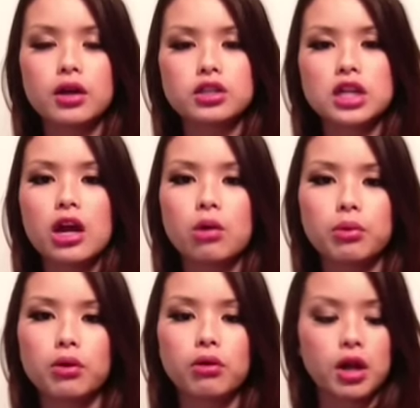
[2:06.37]
a shout out
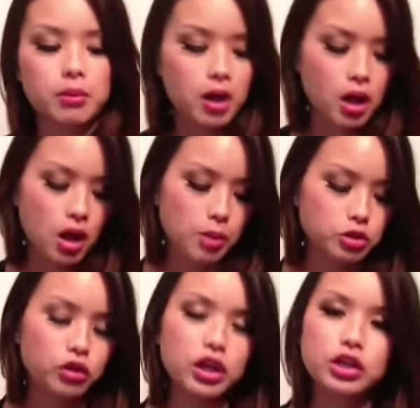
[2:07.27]
program i'm
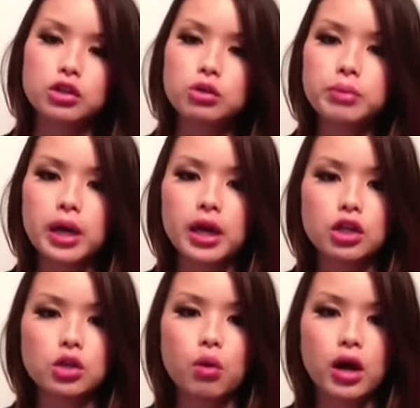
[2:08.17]
sure they do but
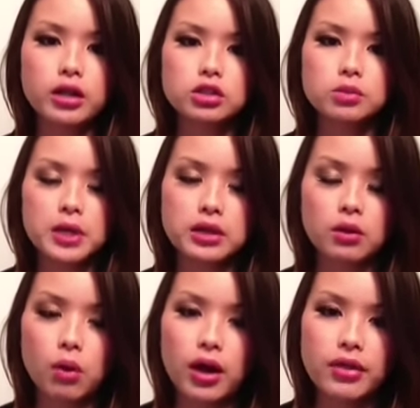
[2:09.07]
you want to pick the
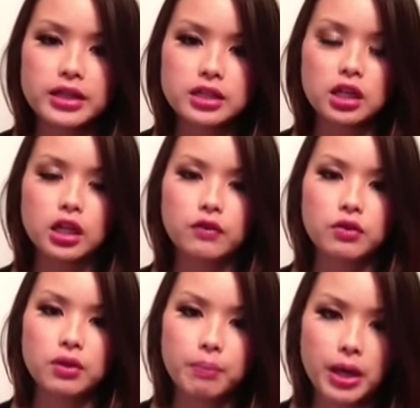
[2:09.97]
one that's going to give
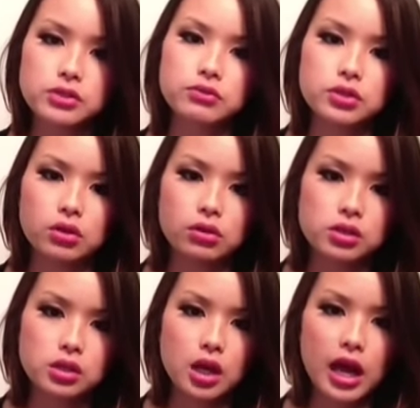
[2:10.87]
you the best
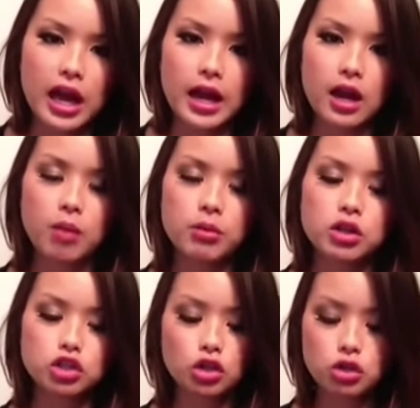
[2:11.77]
results and i'm going
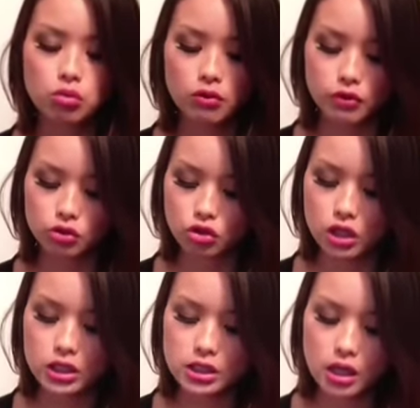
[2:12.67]
to show you a few
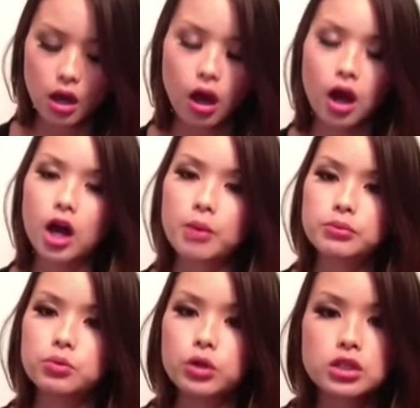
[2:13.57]
tricks
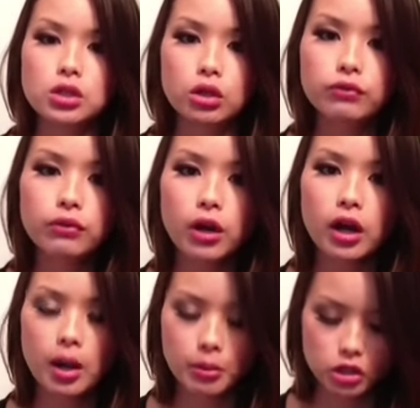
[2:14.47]
um, what to look for
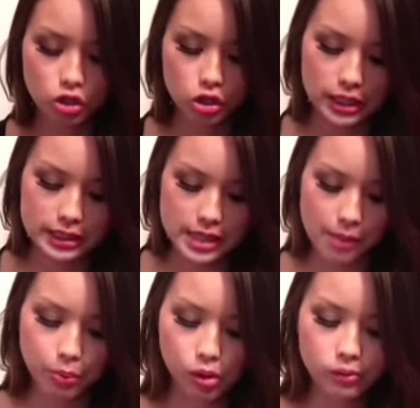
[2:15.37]
i'm going to show you an
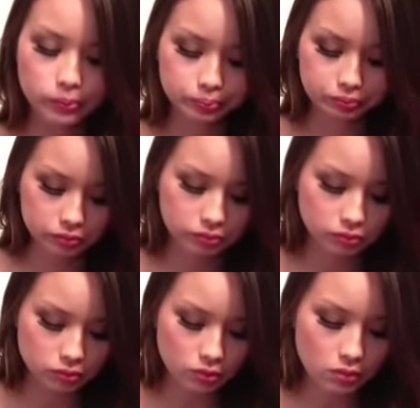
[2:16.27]
example
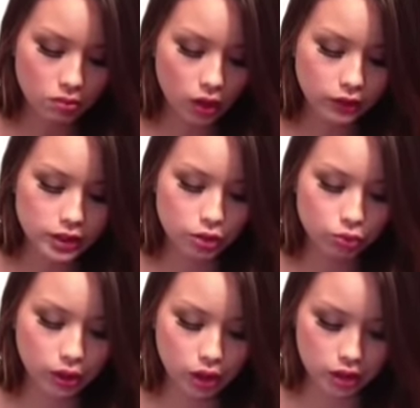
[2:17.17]
this is a
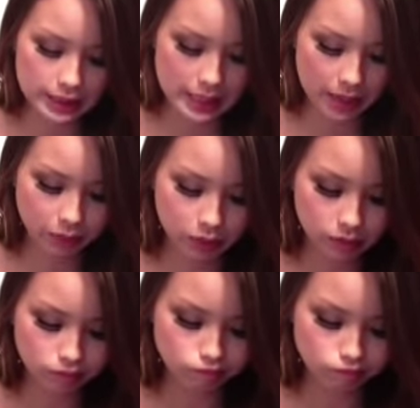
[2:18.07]
really good example